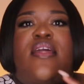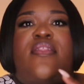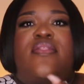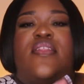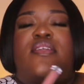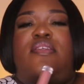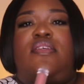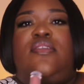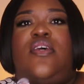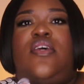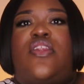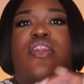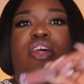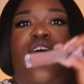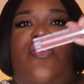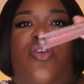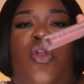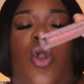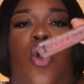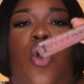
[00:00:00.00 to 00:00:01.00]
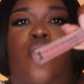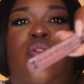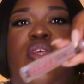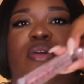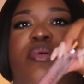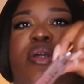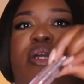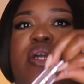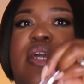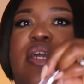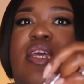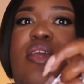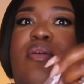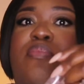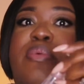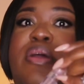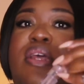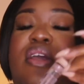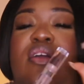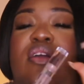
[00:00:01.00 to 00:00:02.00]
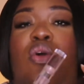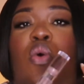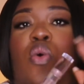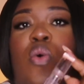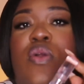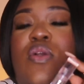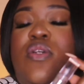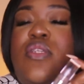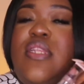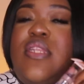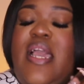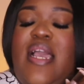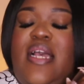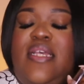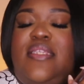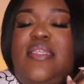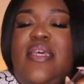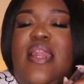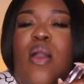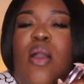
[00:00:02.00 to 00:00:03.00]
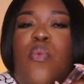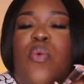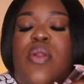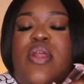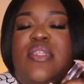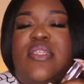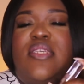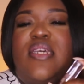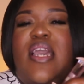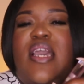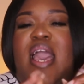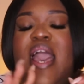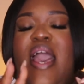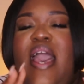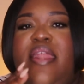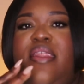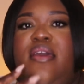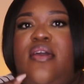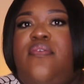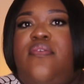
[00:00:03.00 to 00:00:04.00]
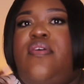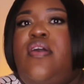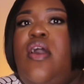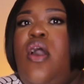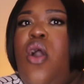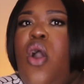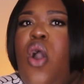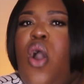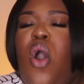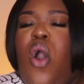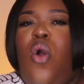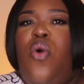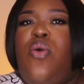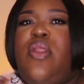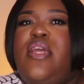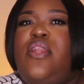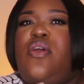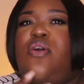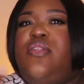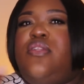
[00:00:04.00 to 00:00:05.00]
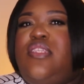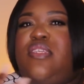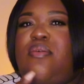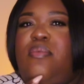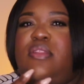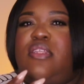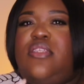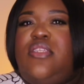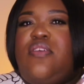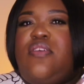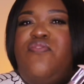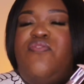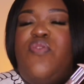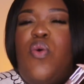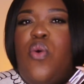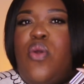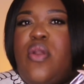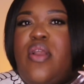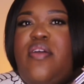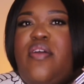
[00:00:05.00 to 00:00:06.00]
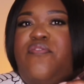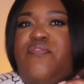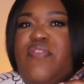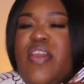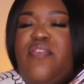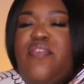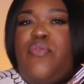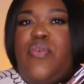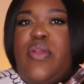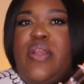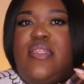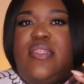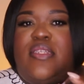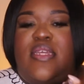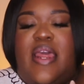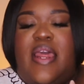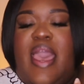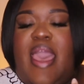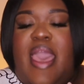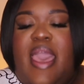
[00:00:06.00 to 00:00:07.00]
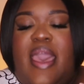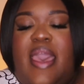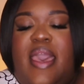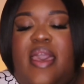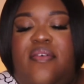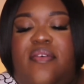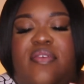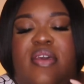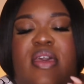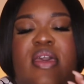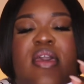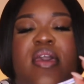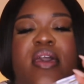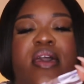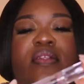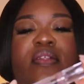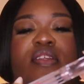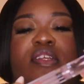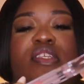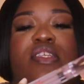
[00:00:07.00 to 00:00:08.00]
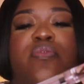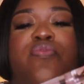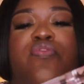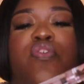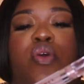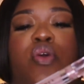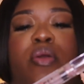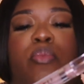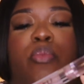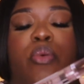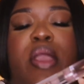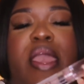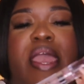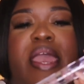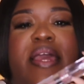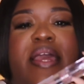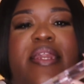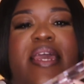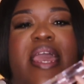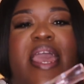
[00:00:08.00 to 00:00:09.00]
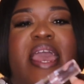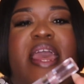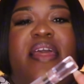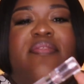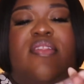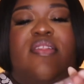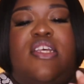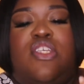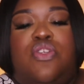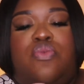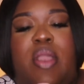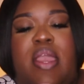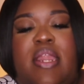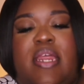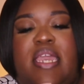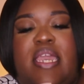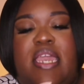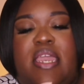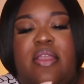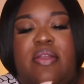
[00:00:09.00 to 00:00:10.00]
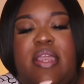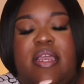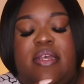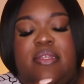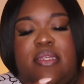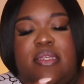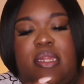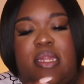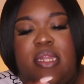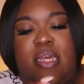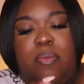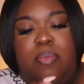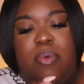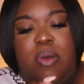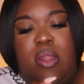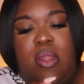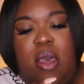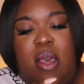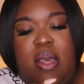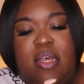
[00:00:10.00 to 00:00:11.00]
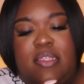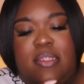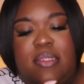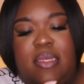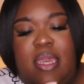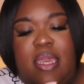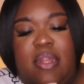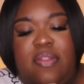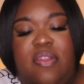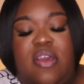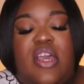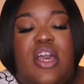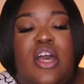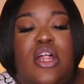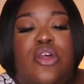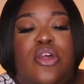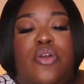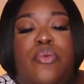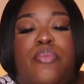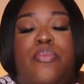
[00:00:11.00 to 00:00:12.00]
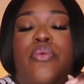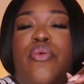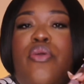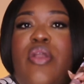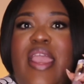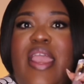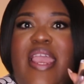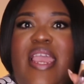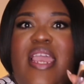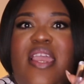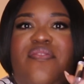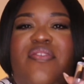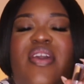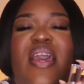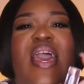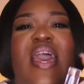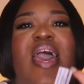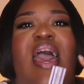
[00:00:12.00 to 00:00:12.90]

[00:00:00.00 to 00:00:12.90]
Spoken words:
This is another oldie but goodie, but of course, like I said, I wanted to kind of hone in on some of the Sephora favorites that I have, the Sephora brand. And this right here is a lip gloss in the color Brave.